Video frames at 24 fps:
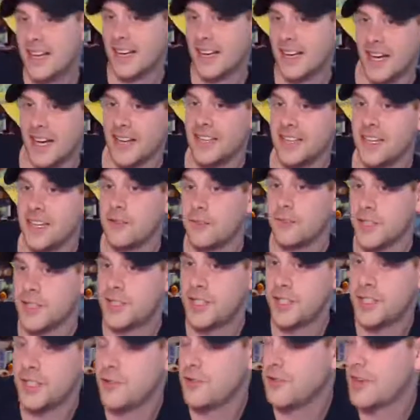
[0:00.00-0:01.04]
And then
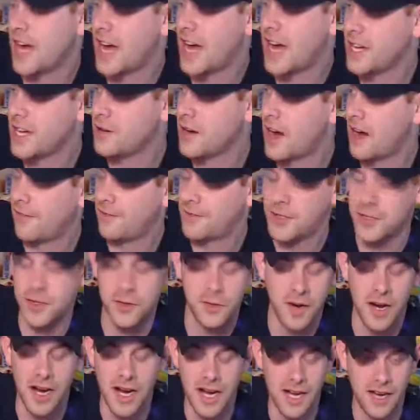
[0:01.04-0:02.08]
once you do that, you have
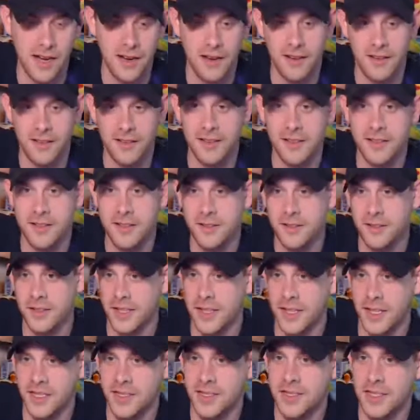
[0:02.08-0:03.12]
to
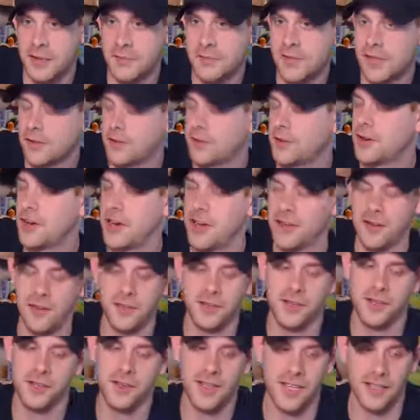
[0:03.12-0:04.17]
click on something or another.
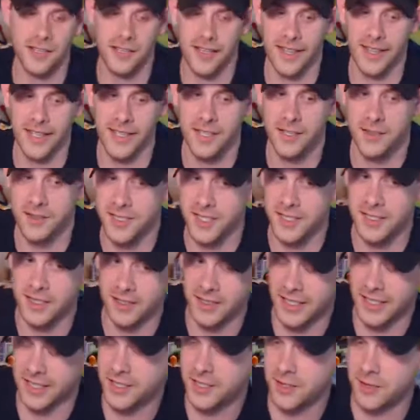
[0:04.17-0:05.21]
You get a link. You send the
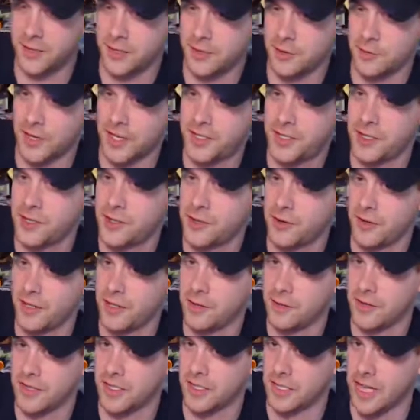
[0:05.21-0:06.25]
link to who you want to join
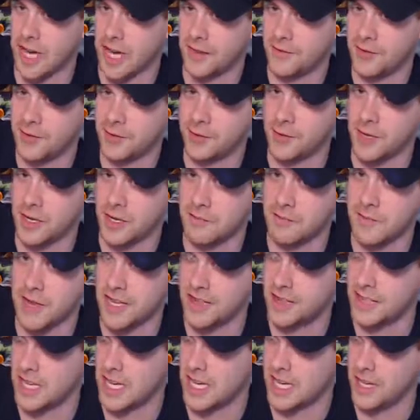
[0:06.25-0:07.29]
you in the live stream,
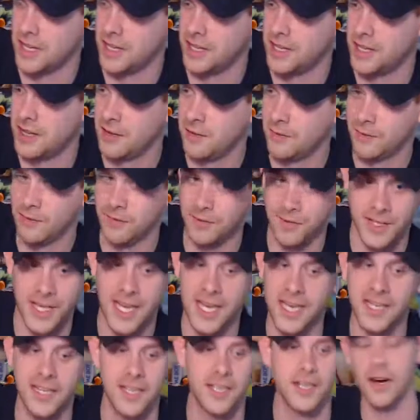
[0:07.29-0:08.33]
and then
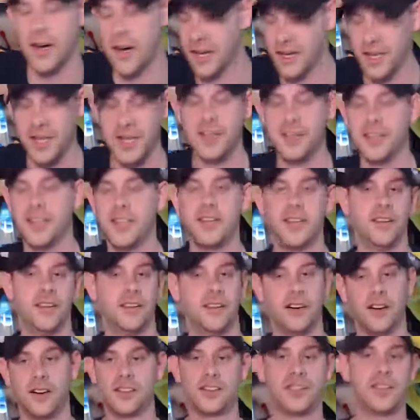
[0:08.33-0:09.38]
they get on, and then it
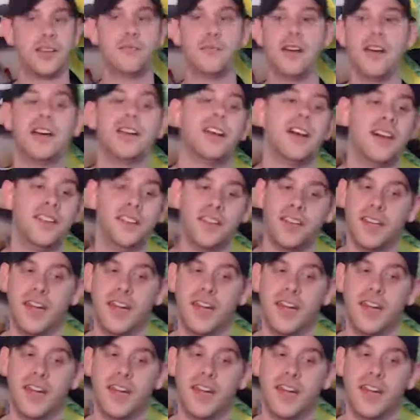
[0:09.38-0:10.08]
logs them in, and then